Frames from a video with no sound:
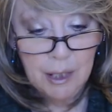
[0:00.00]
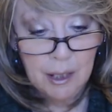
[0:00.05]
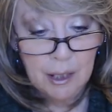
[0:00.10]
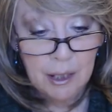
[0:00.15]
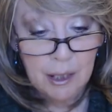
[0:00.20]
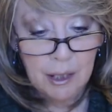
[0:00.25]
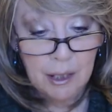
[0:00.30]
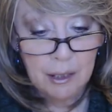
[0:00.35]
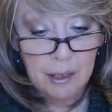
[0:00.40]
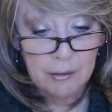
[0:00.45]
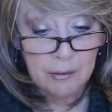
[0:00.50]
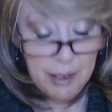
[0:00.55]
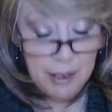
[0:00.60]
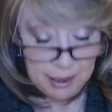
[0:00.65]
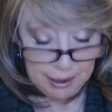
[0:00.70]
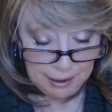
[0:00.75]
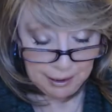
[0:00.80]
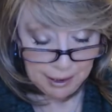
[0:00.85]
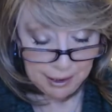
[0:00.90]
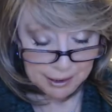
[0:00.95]

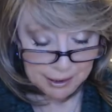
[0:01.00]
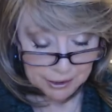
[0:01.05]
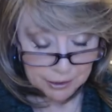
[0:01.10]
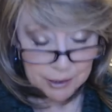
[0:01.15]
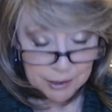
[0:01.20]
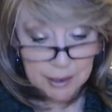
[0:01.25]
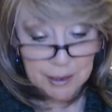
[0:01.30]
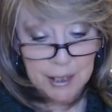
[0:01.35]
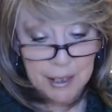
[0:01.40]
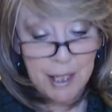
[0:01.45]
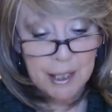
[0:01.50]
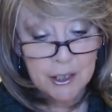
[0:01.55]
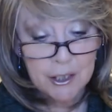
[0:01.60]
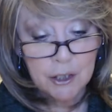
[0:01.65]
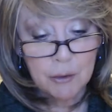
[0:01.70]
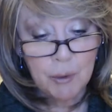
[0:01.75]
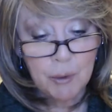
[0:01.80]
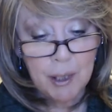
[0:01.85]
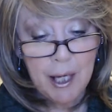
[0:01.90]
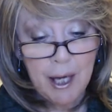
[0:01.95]
Alrighty, let's, next
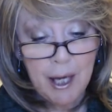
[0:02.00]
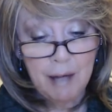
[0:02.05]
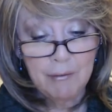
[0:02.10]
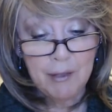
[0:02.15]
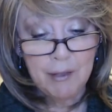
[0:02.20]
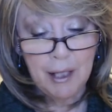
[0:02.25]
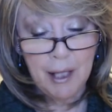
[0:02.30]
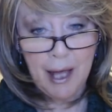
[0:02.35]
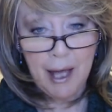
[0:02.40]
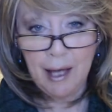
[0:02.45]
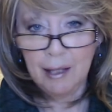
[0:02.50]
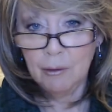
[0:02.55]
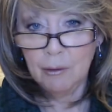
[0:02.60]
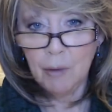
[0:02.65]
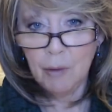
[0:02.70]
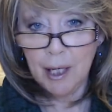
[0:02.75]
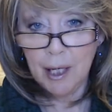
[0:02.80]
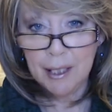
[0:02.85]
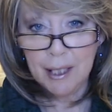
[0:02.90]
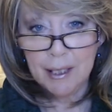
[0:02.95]
we have an
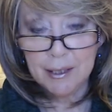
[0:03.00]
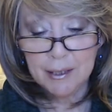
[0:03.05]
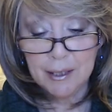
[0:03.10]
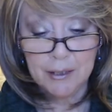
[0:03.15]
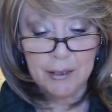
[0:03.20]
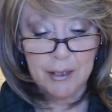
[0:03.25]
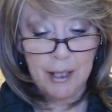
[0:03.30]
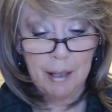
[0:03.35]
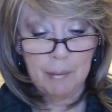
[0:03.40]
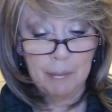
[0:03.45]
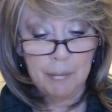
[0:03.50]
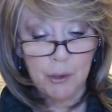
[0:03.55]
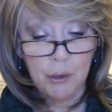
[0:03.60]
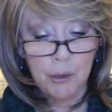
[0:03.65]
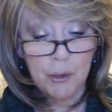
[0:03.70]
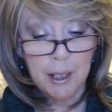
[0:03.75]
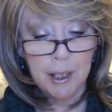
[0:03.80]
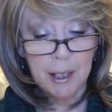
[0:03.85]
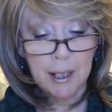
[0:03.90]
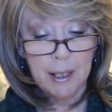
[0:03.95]
LYS. It's a
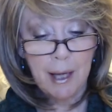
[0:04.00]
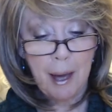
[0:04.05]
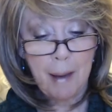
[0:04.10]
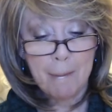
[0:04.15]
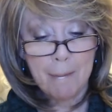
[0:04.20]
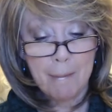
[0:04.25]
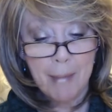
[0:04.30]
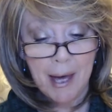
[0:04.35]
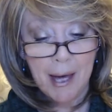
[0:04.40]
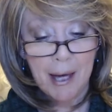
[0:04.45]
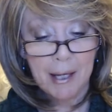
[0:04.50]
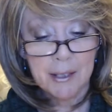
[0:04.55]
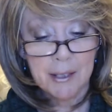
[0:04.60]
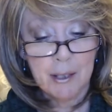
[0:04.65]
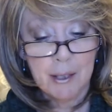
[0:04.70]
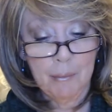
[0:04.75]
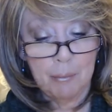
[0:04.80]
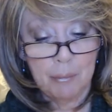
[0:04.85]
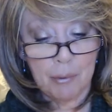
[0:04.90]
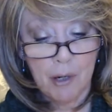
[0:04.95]
Beauty Matte
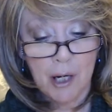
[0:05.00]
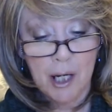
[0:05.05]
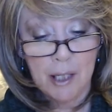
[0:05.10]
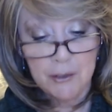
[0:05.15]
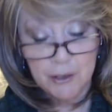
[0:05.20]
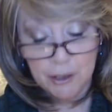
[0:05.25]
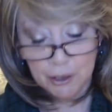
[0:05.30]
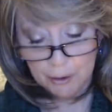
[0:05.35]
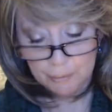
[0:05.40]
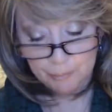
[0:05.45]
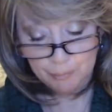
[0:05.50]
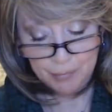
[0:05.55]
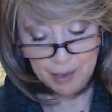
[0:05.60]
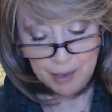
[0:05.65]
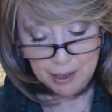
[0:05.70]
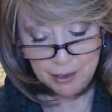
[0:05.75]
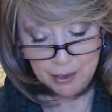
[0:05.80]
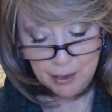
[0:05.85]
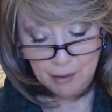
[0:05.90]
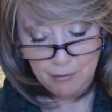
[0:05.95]
Bronzer
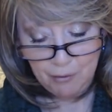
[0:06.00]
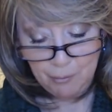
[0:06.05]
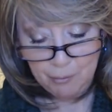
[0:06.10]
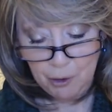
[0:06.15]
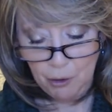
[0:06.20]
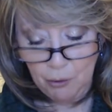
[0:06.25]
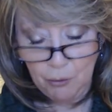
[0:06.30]
from No